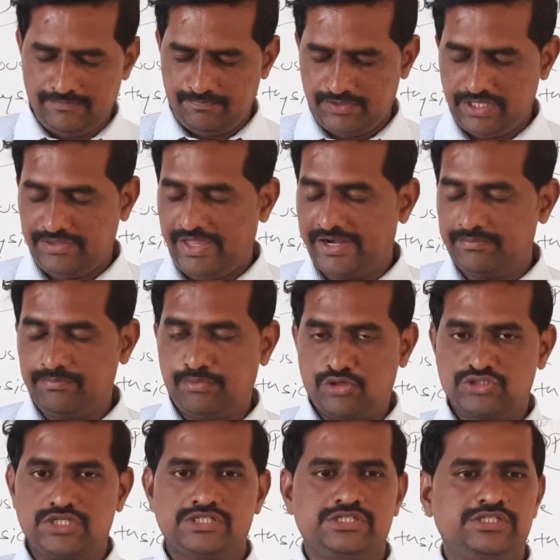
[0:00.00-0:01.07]
that
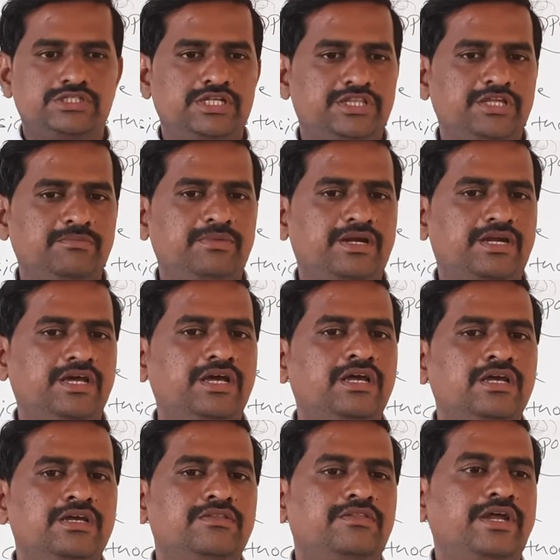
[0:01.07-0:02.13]
process is nothing but
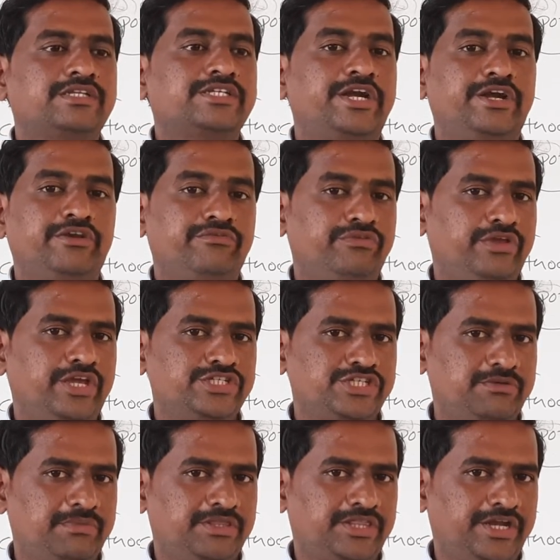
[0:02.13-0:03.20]
that
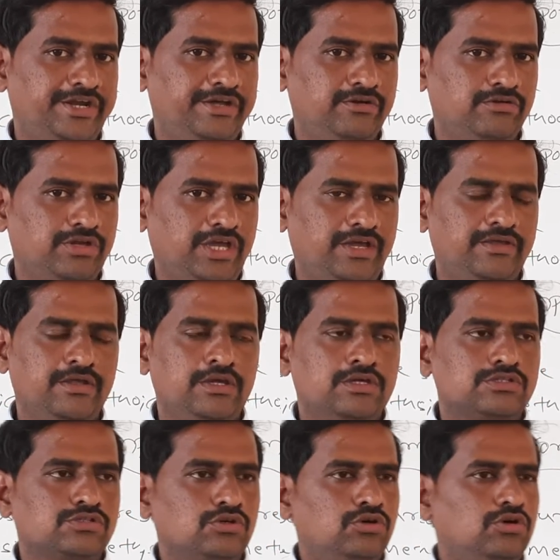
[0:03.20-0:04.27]
centrifugation method. Okay,
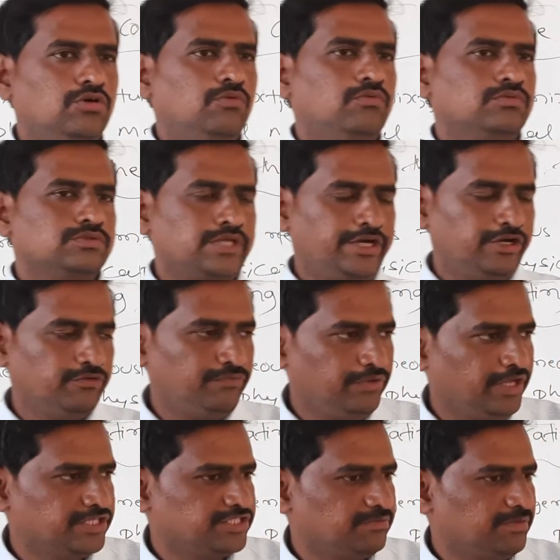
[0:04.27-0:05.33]
so
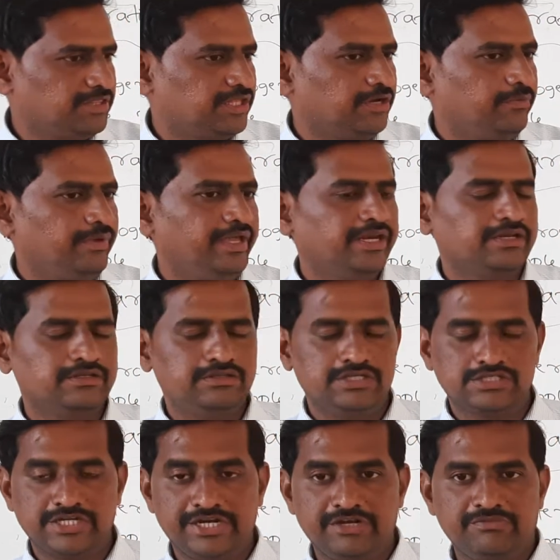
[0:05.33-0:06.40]
centrifugation method, where the
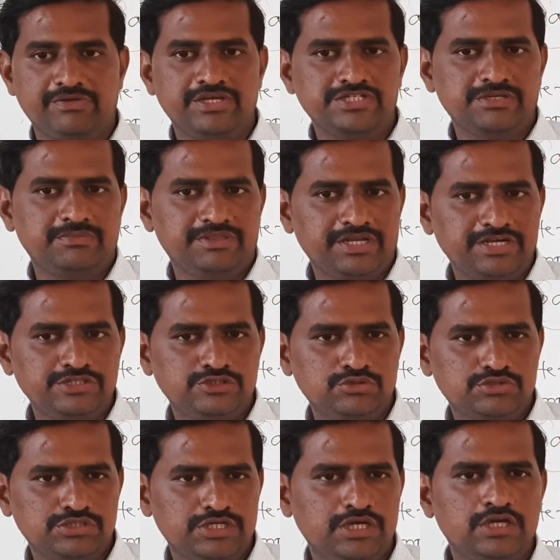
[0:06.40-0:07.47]
centrifugation method is
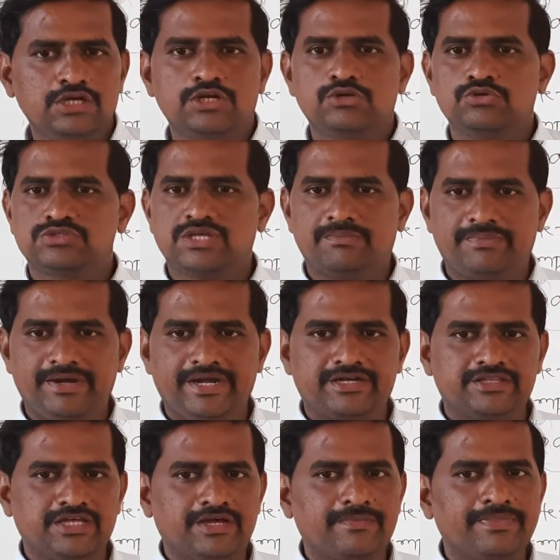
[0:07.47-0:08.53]
used to
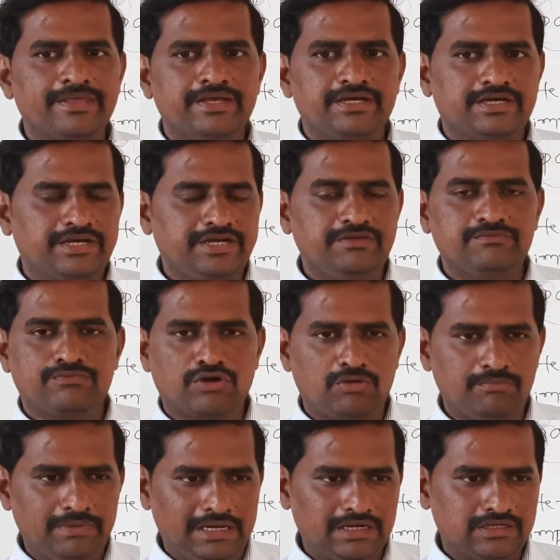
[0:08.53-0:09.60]
separate the cream
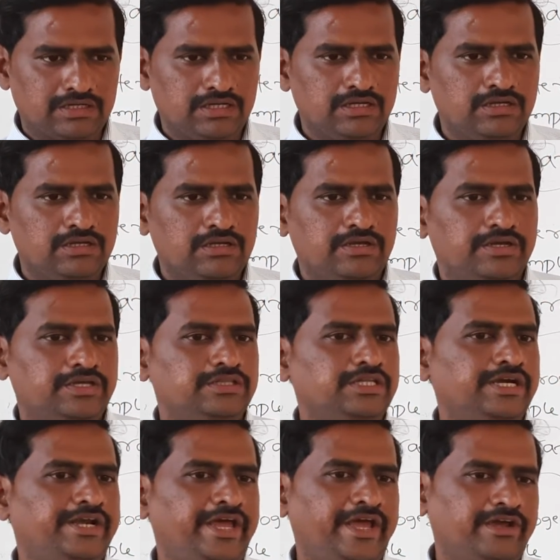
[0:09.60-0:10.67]
from milk in
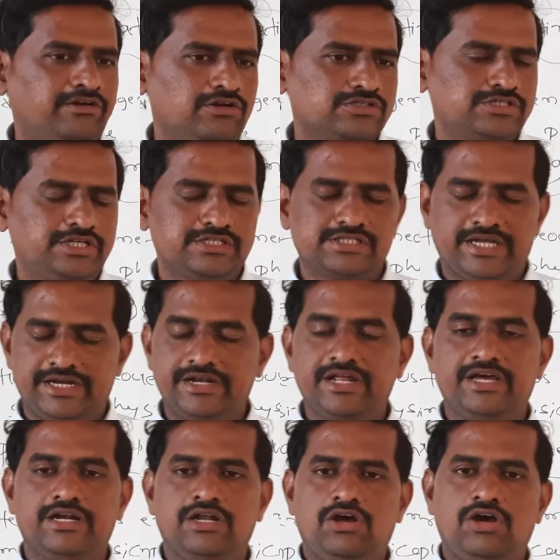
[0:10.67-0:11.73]
the diagnostic
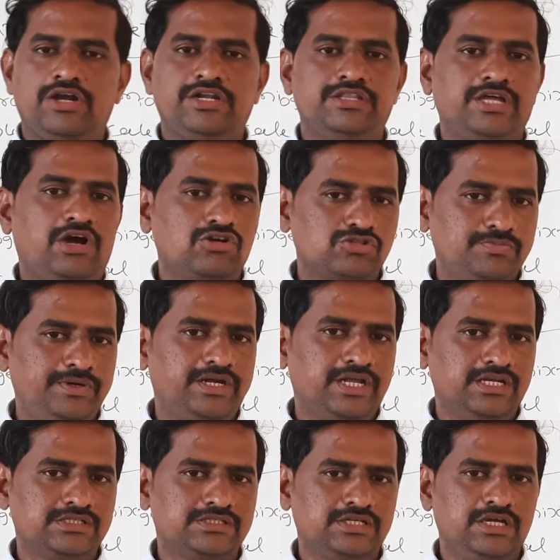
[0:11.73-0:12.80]
center or in the
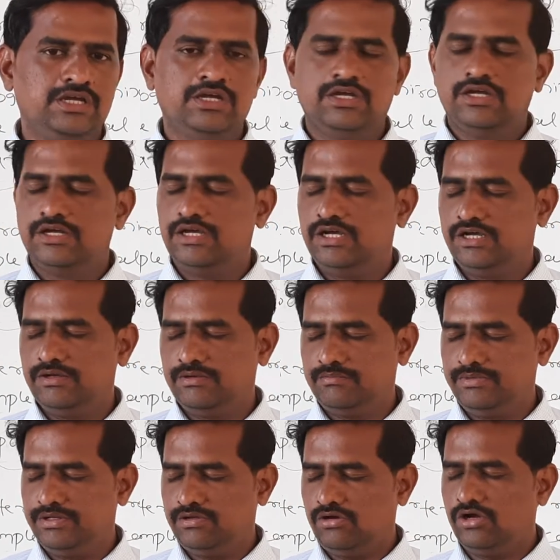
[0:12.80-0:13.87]
hospitals
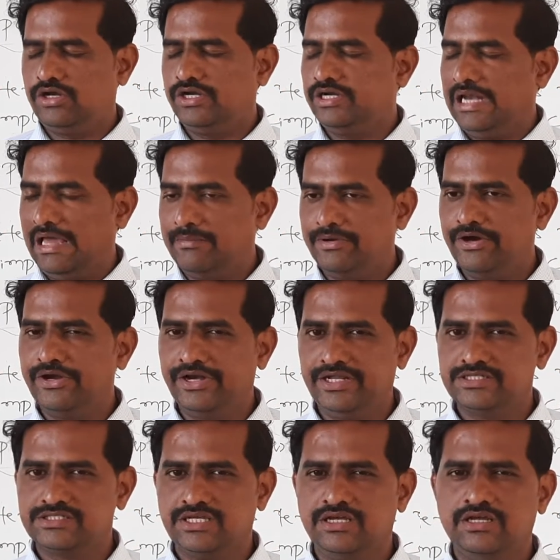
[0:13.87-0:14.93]
or in
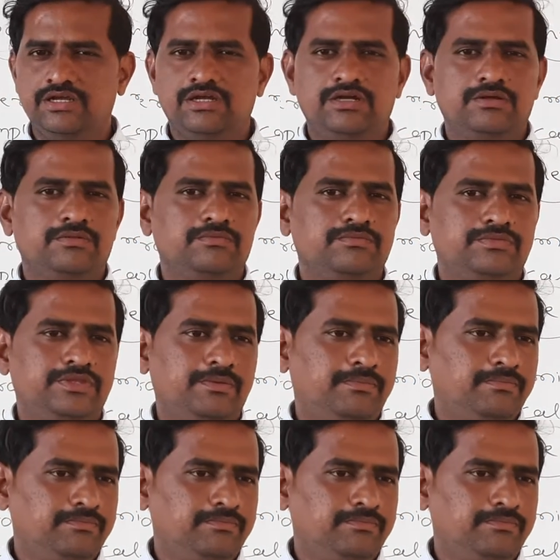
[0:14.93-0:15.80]
laboratories, the